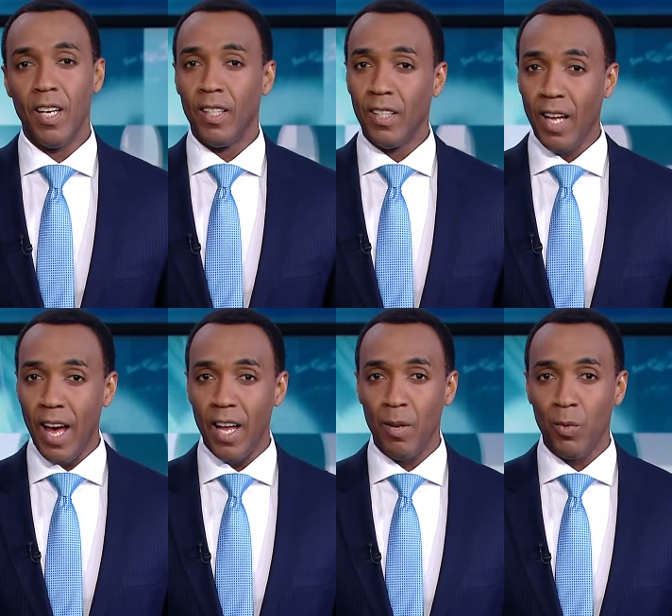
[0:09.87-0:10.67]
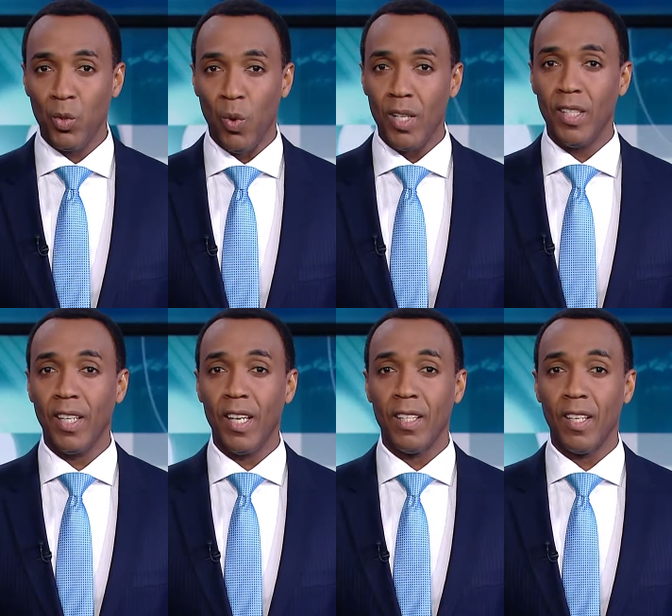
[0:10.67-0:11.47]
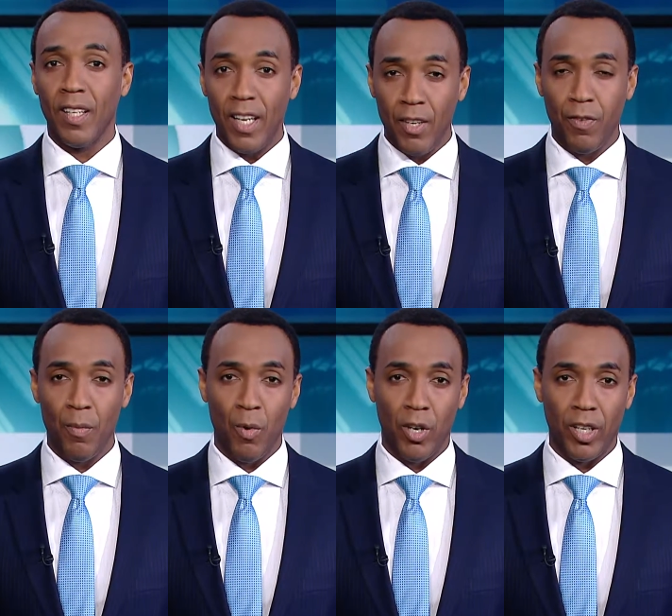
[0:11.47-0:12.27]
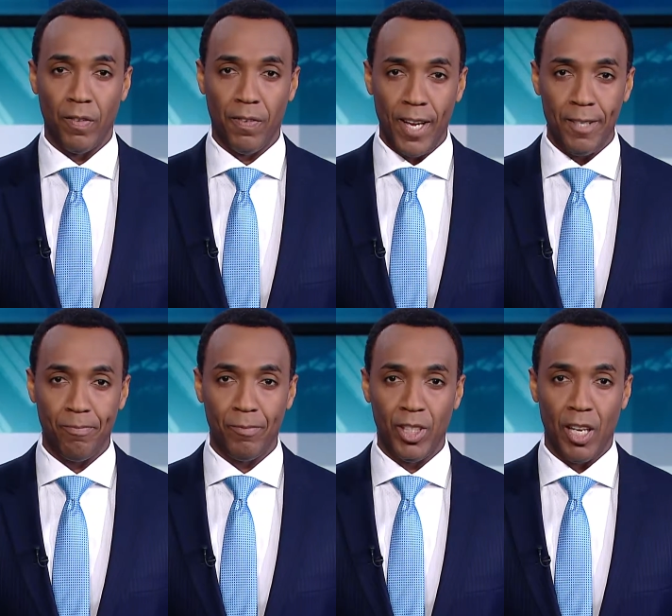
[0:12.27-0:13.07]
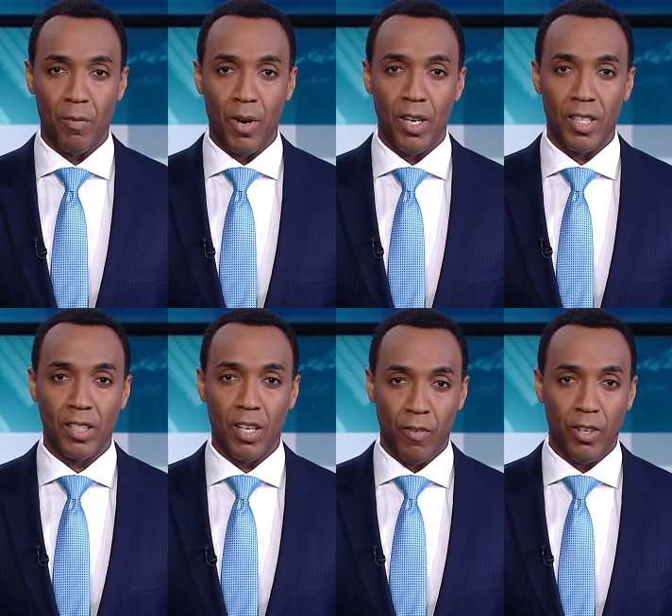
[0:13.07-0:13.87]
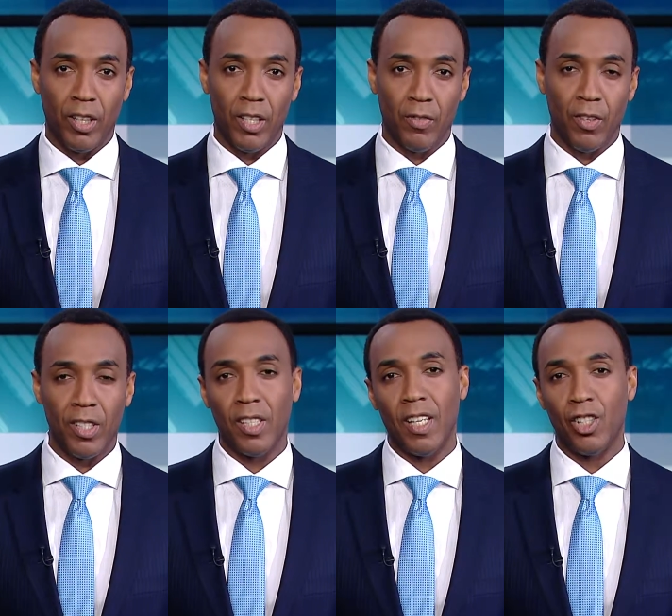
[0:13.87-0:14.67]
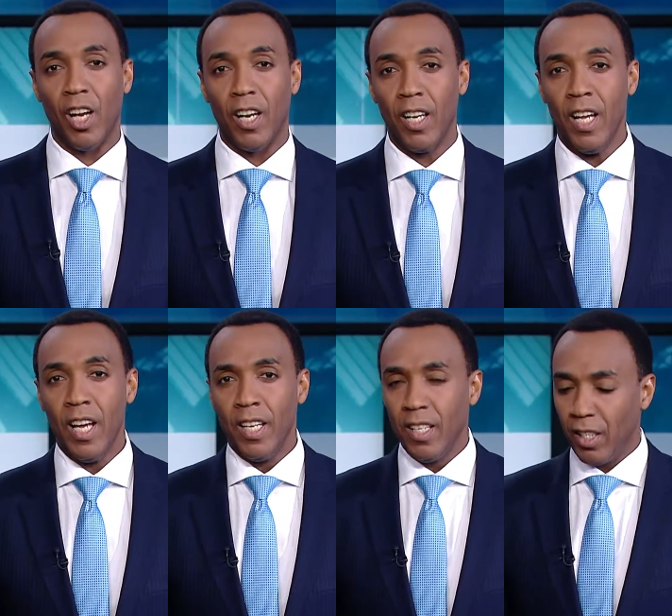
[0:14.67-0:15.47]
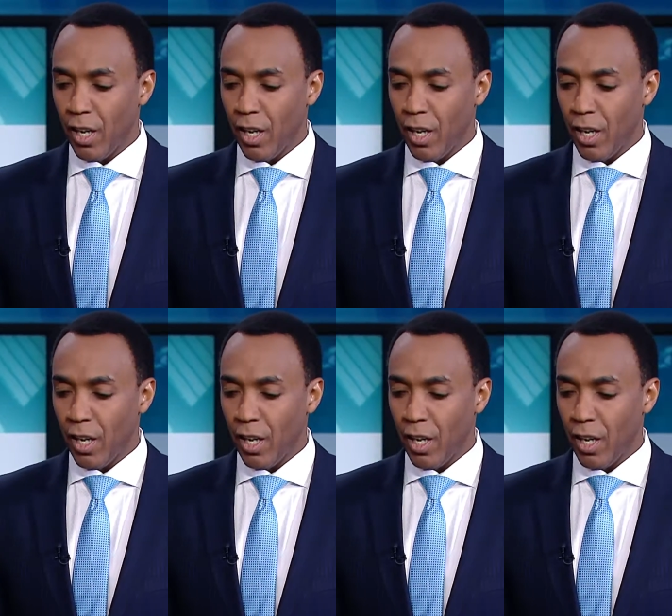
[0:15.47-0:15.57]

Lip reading: Little Adam was once again delayed from boarding a flight. Shannon Martin is covering this for us tonight. Shannon, didn't the